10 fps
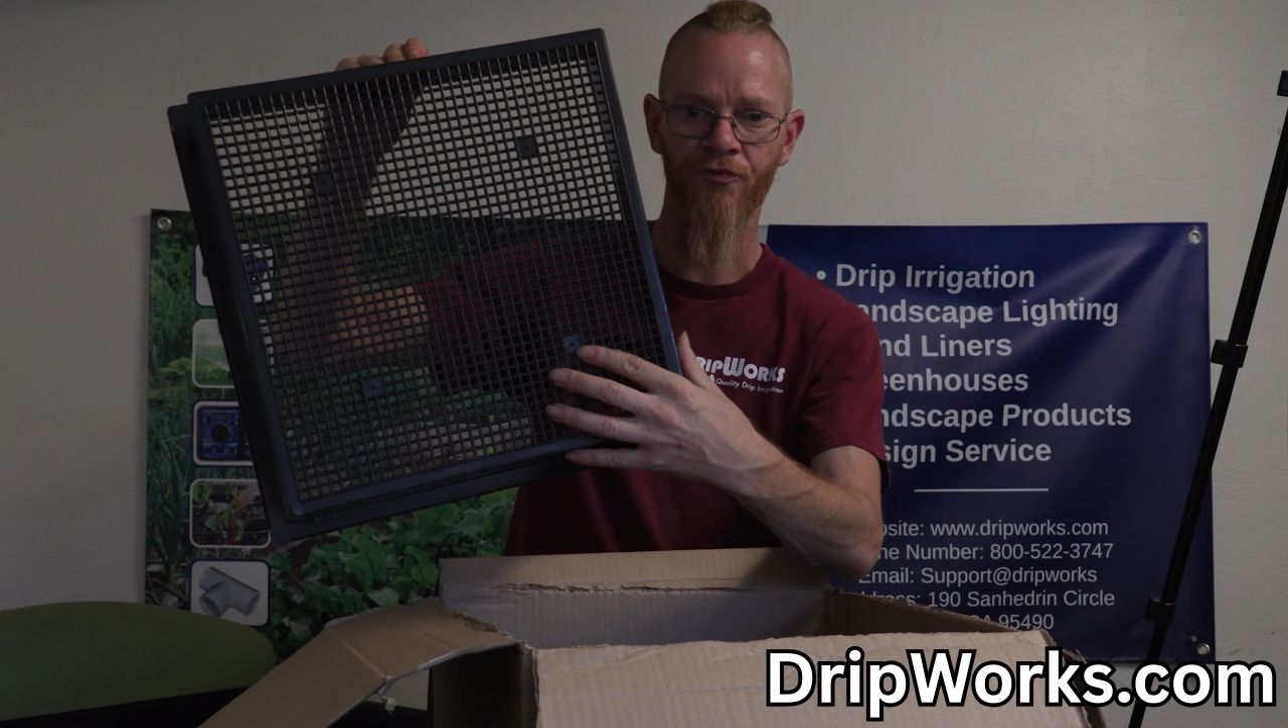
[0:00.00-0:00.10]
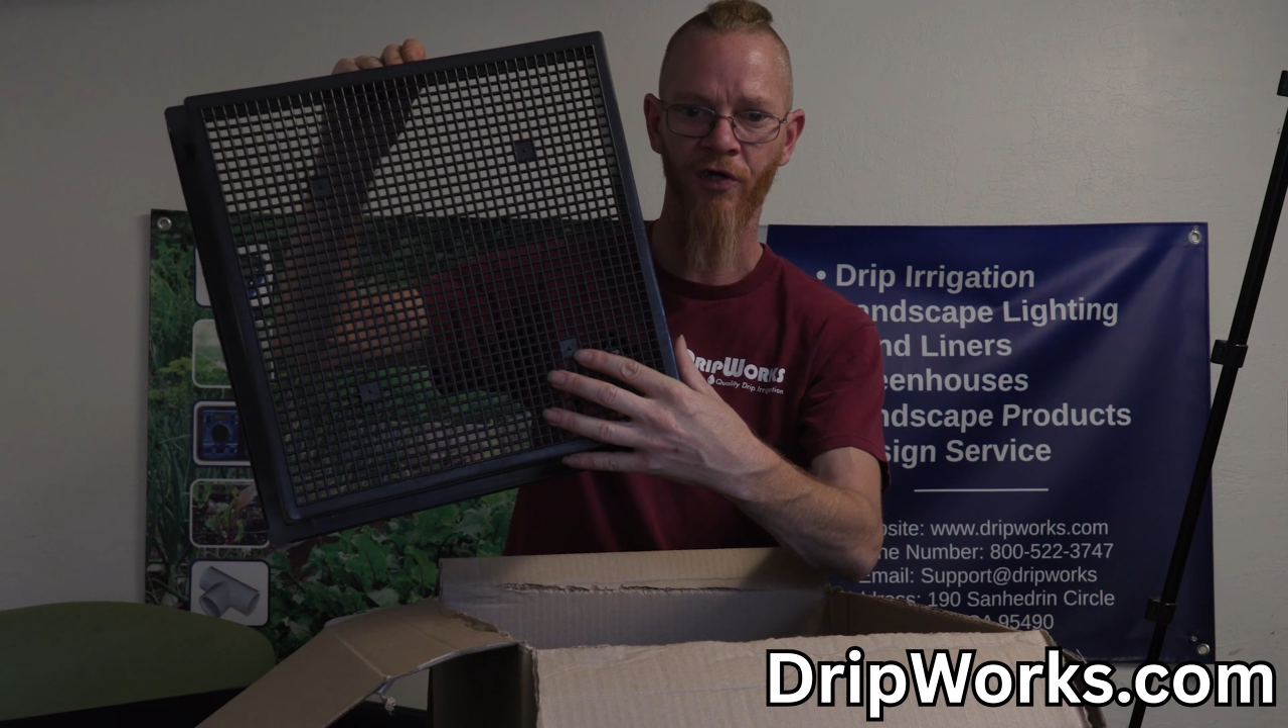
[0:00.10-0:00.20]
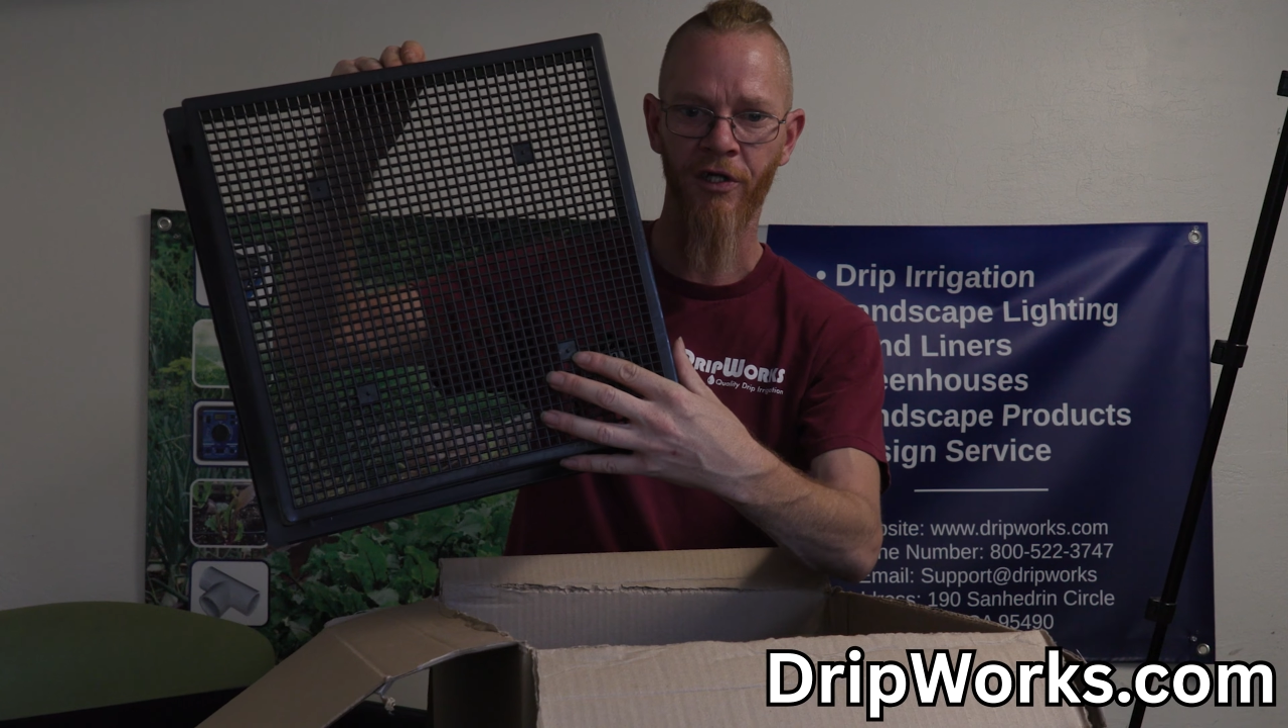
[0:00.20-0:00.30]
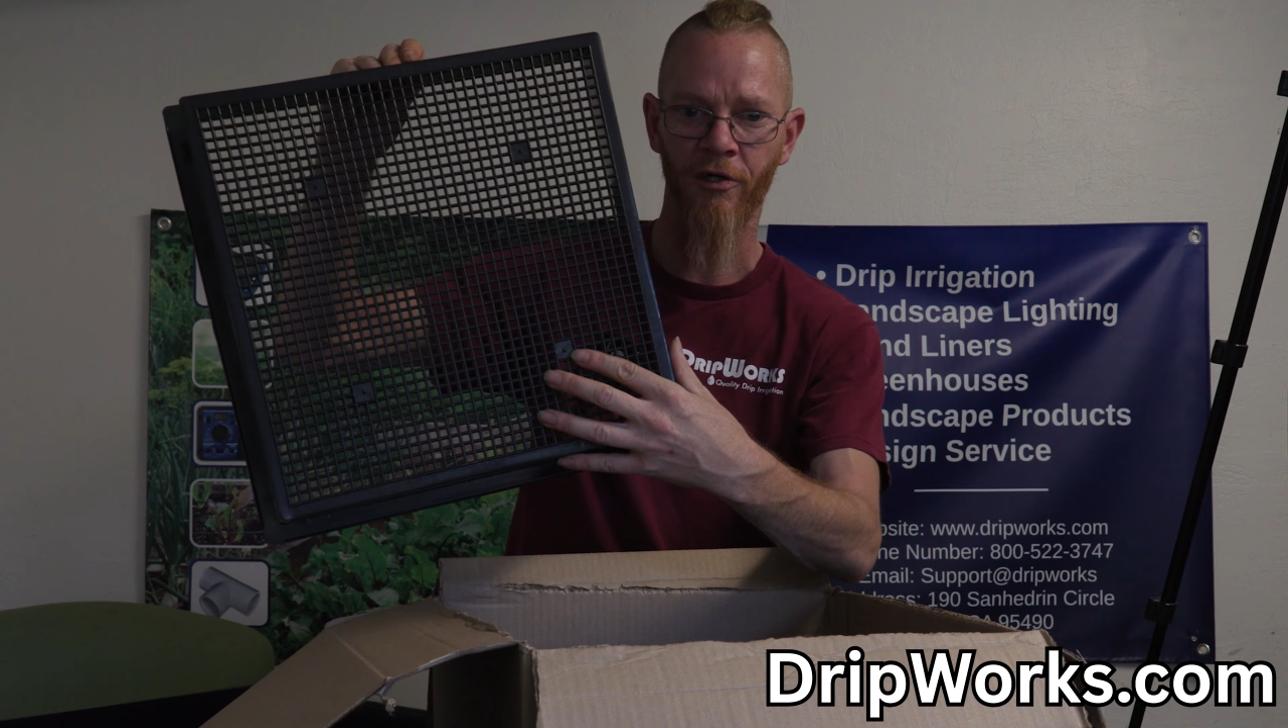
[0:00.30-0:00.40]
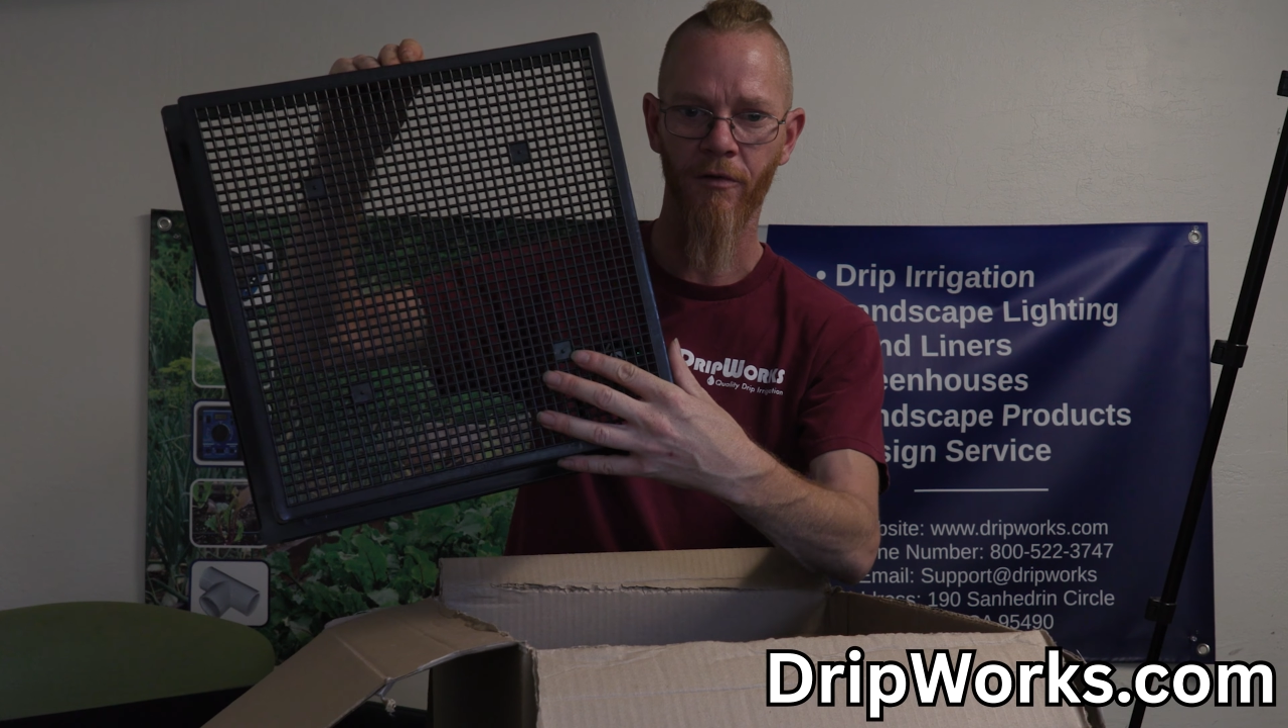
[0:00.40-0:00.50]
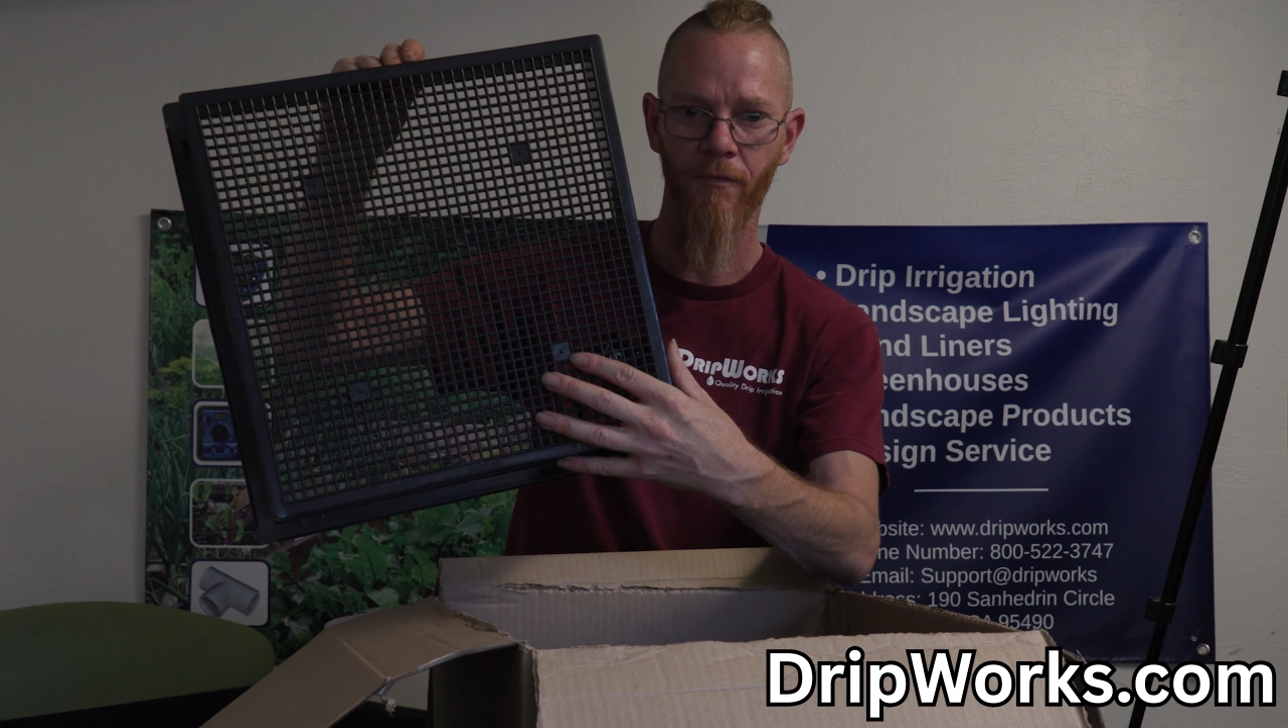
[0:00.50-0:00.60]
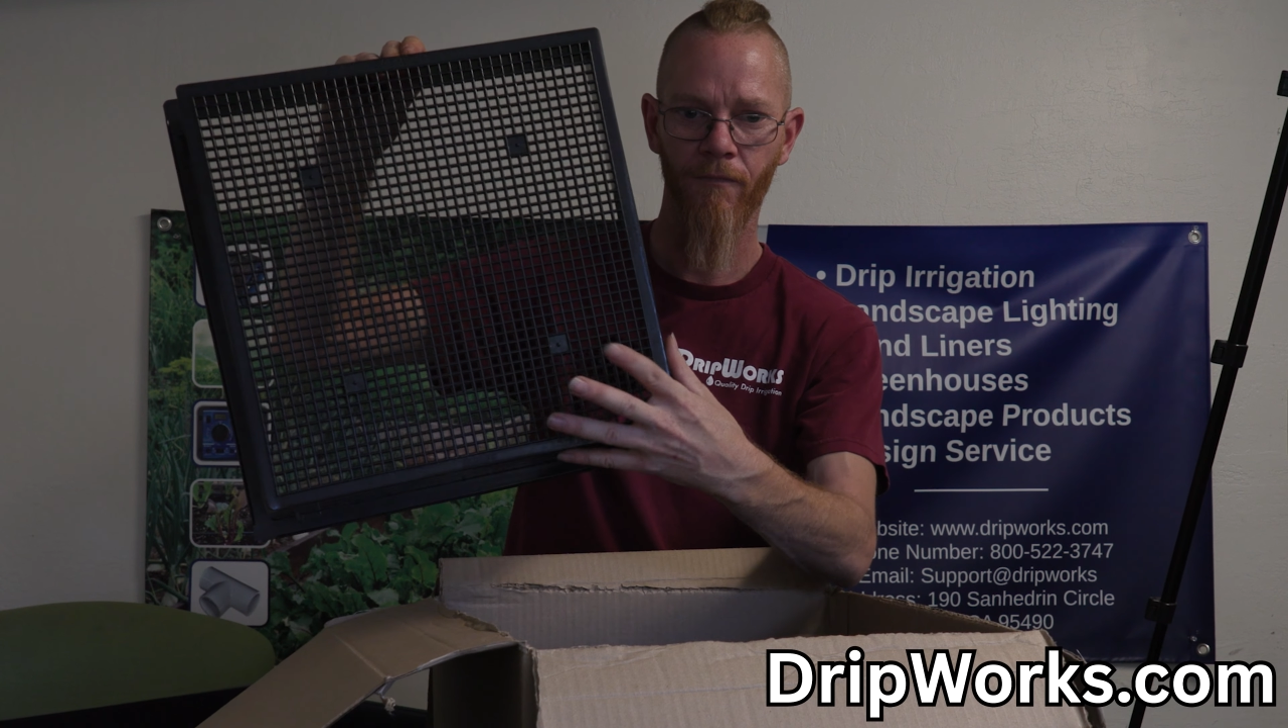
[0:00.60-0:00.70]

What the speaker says: grid here.